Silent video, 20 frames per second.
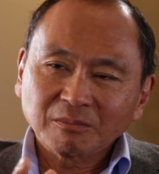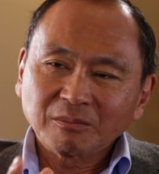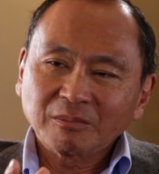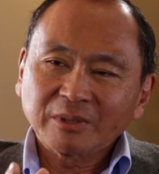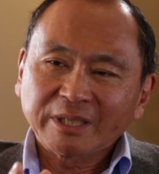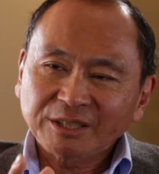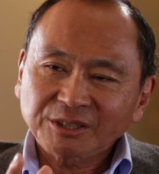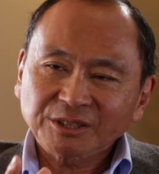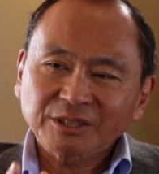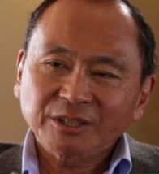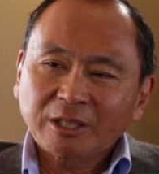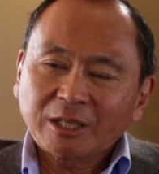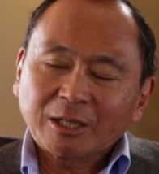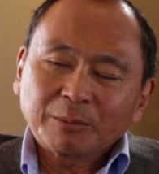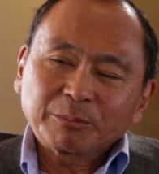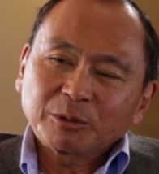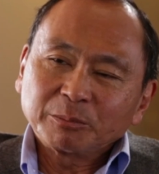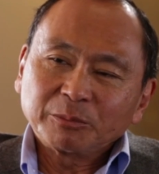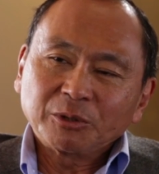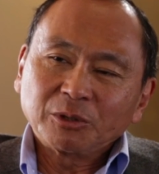less than
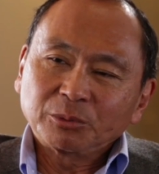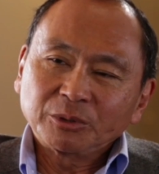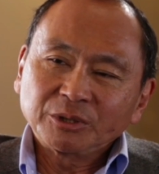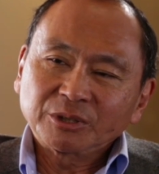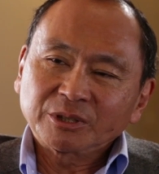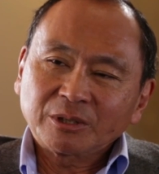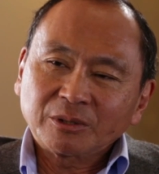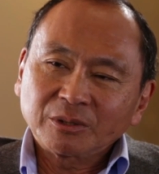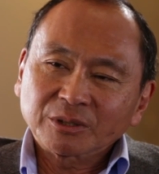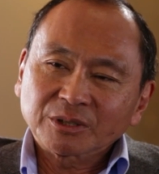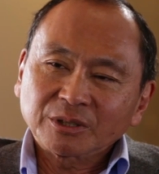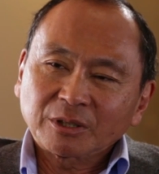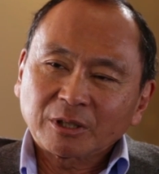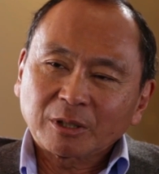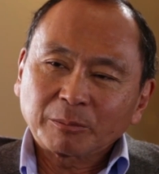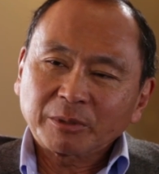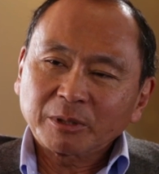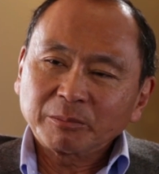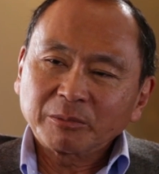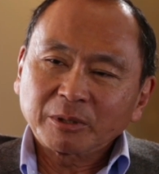optimal results in
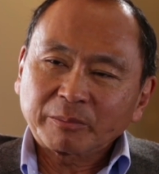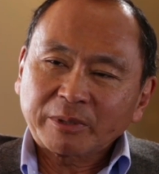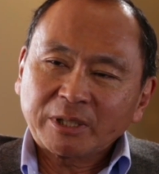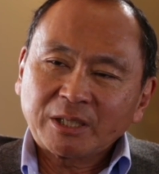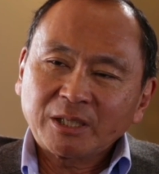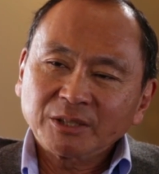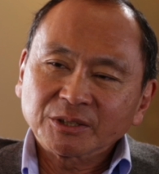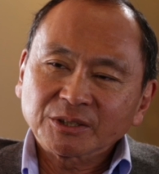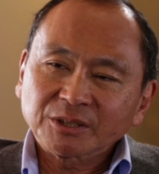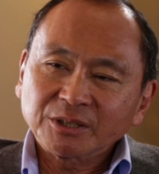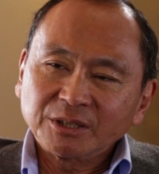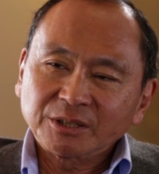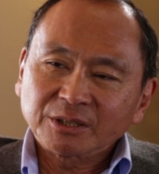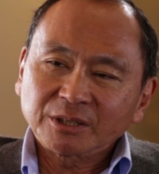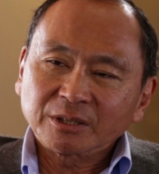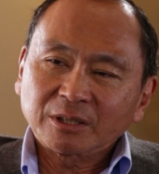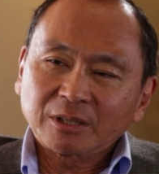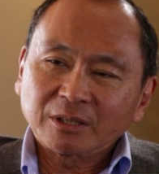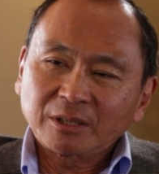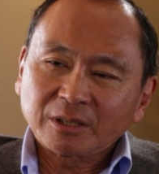our public policies
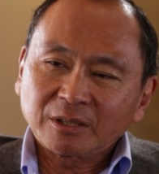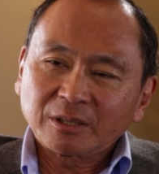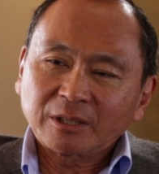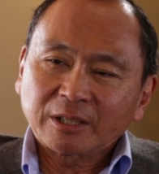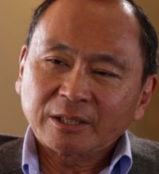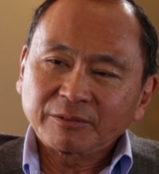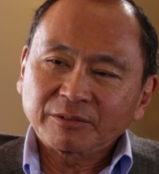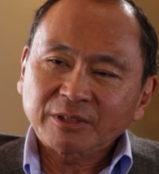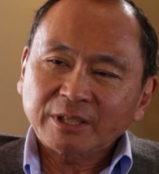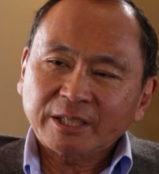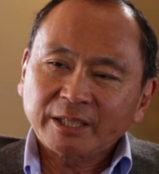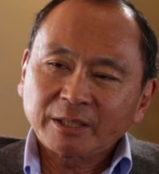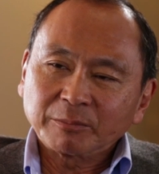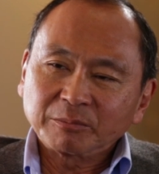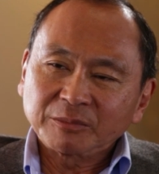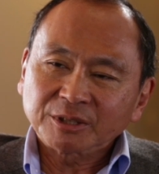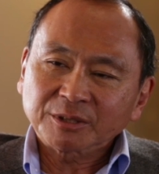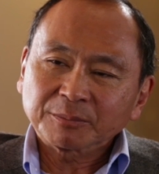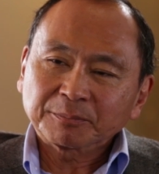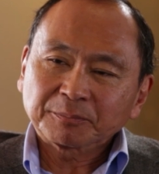a lot of
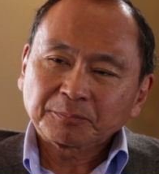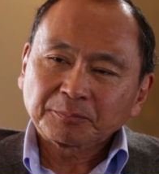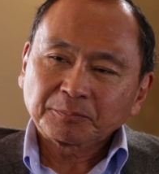times.